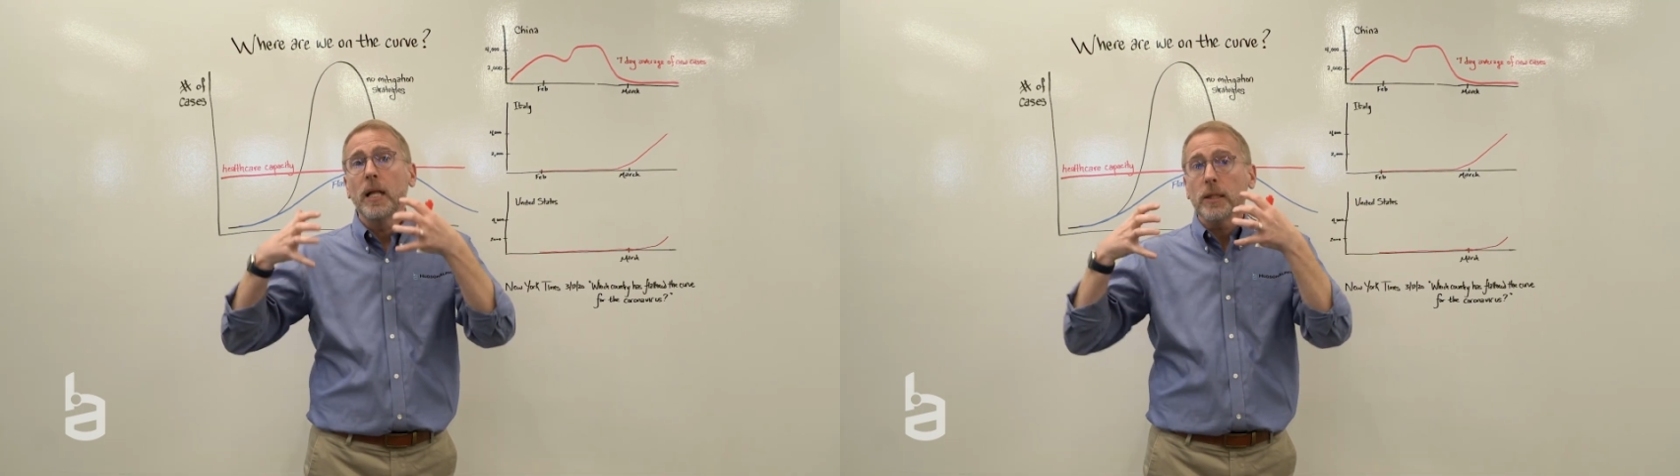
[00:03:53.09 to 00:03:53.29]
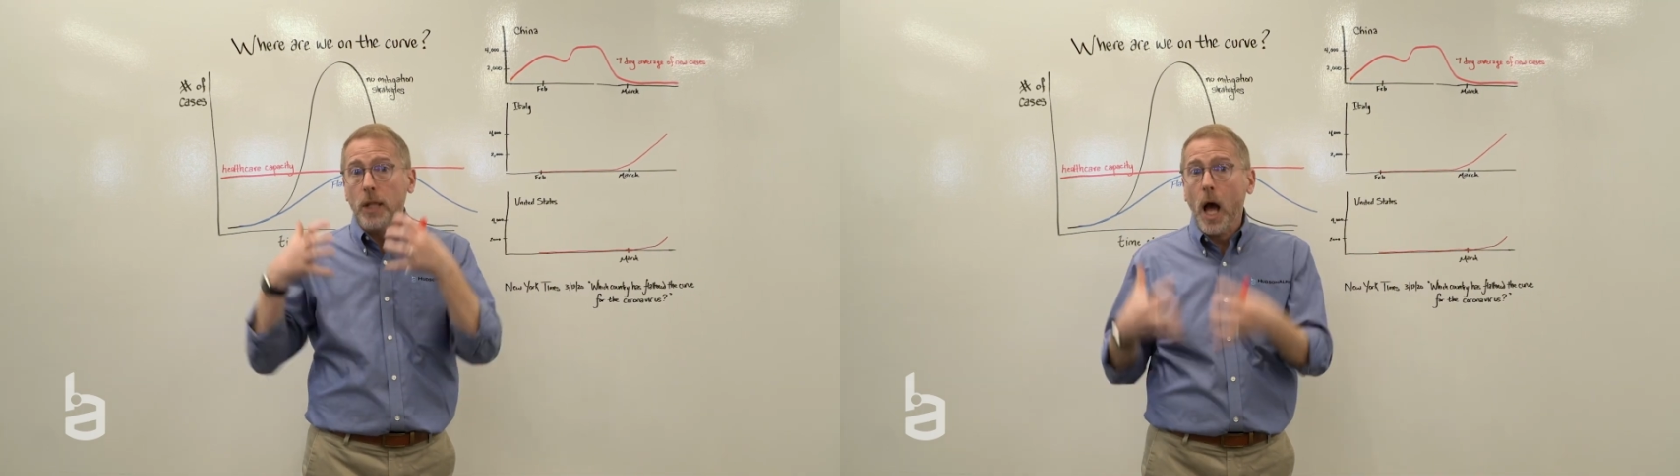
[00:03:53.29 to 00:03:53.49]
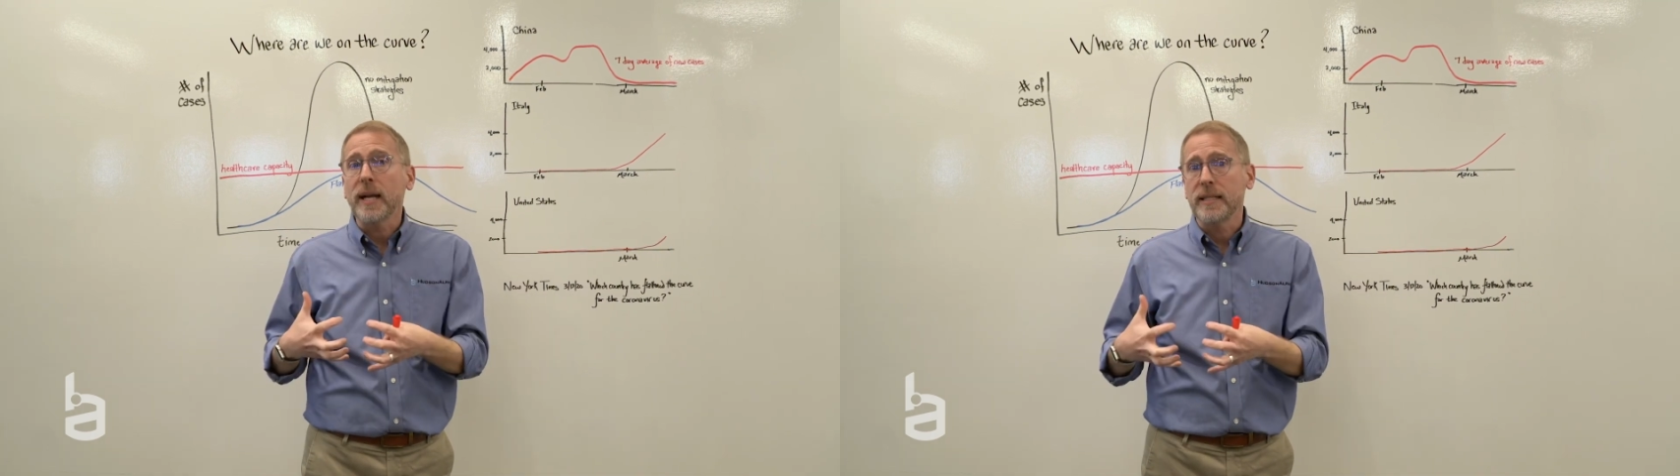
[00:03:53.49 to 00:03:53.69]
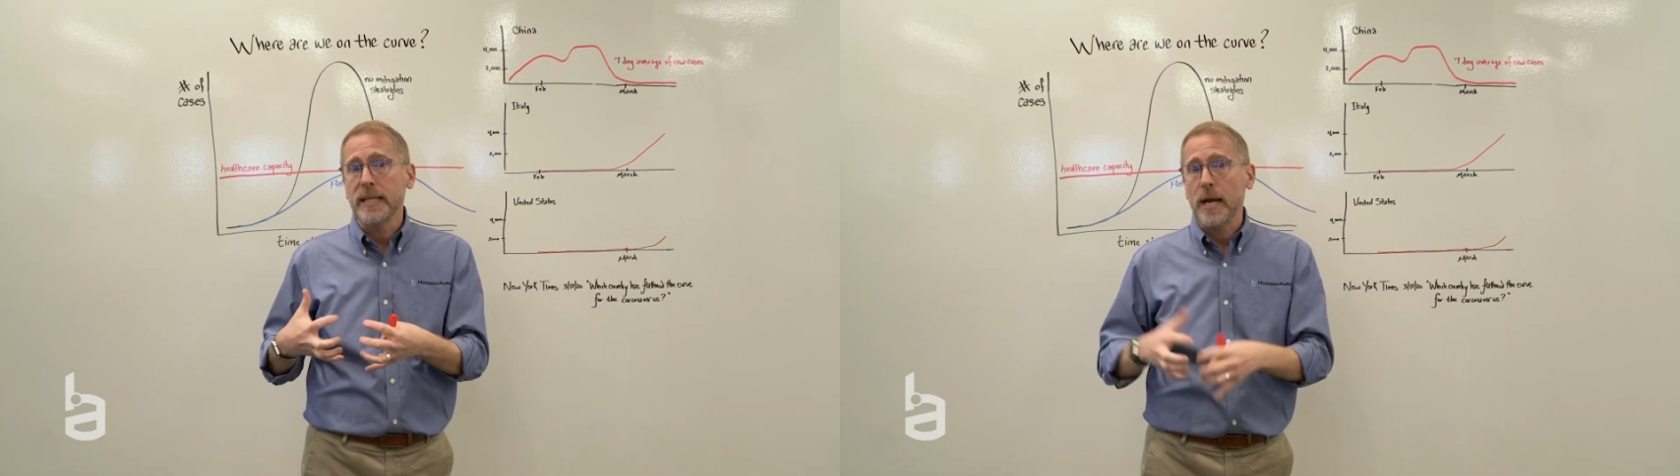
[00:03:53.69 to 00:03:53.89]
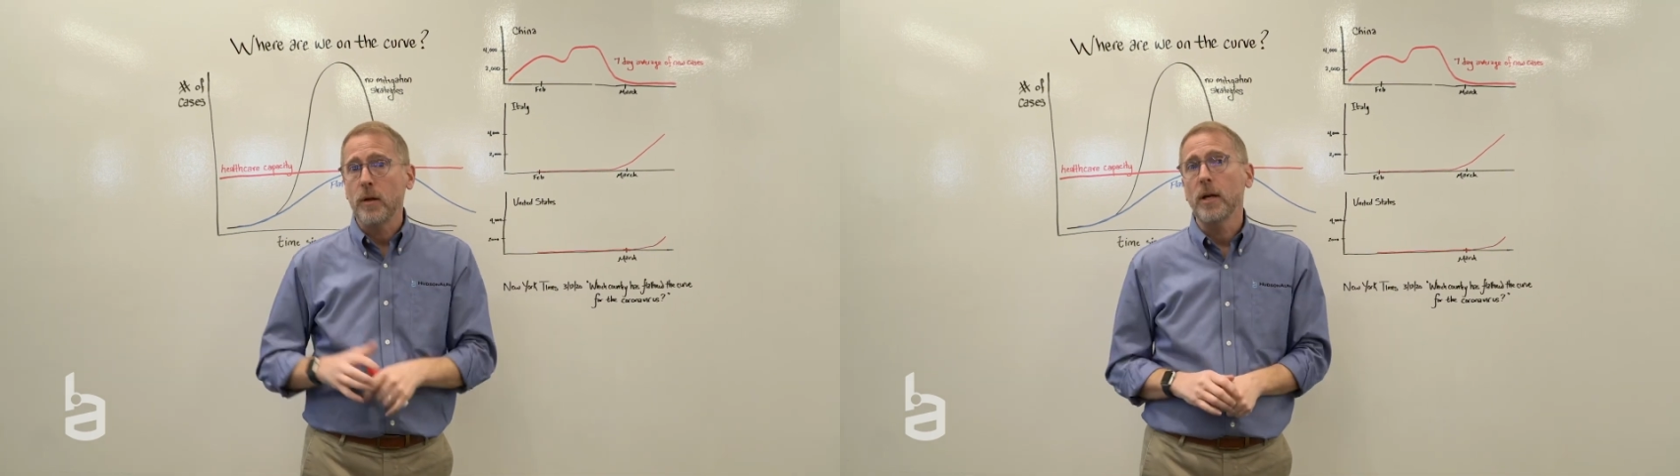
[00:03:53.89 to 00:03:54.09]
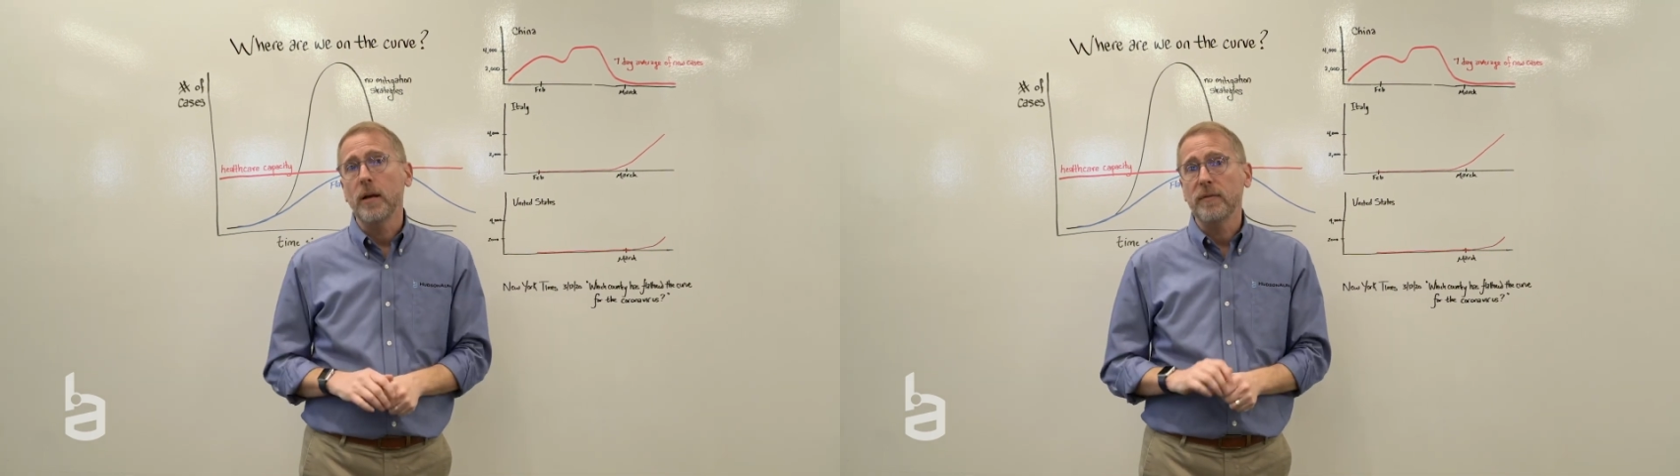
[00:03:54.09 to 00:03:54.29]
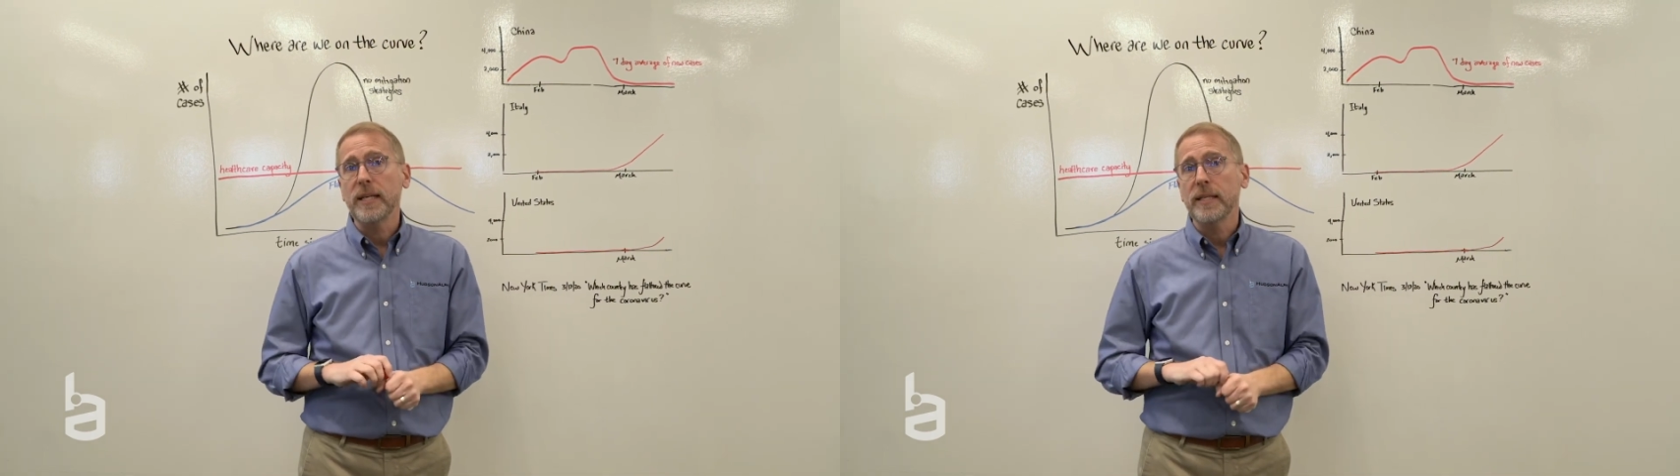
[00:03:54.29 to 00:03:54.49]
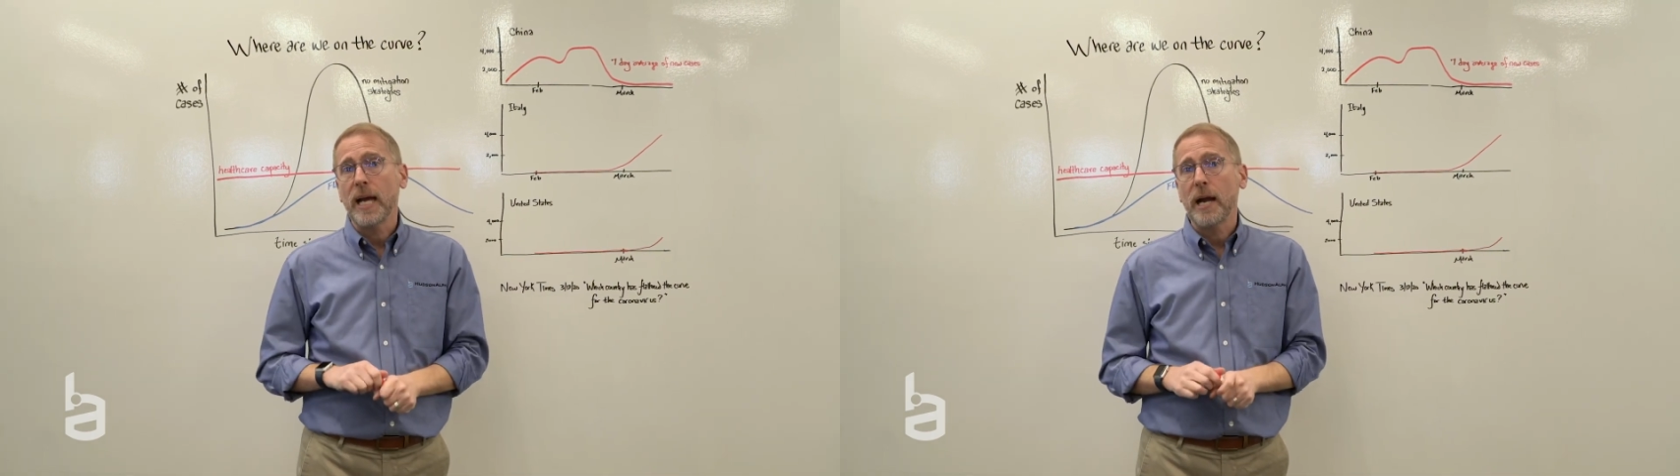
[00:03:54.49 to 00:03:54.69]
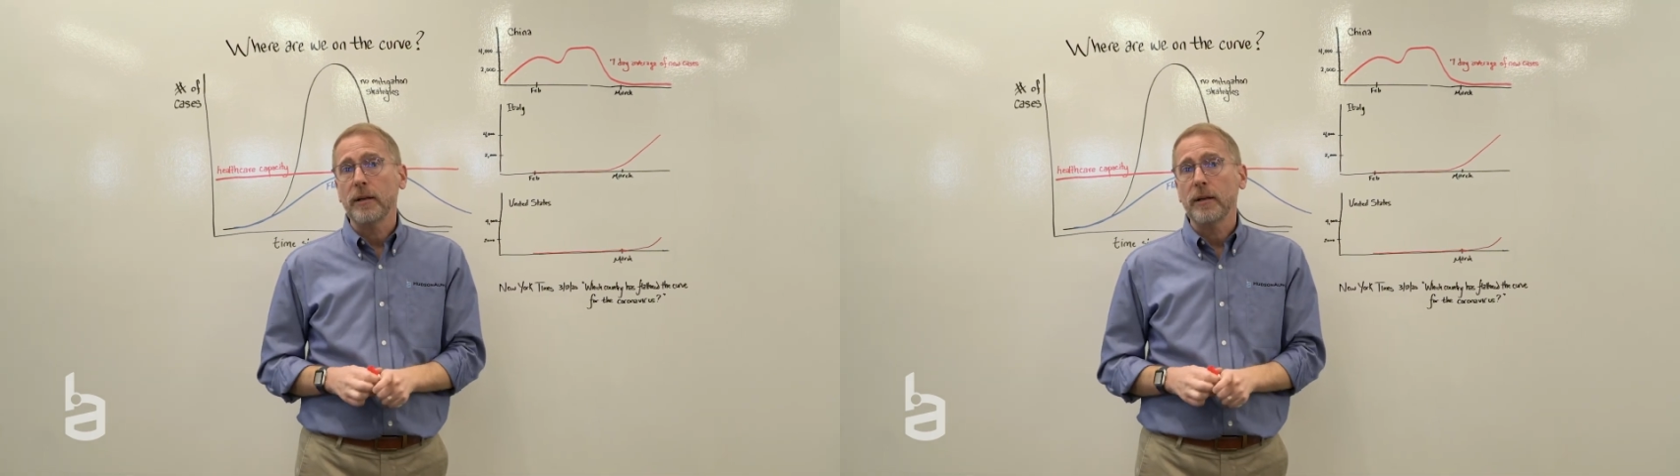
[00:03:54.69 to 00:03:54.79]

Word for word: lockdown of the entire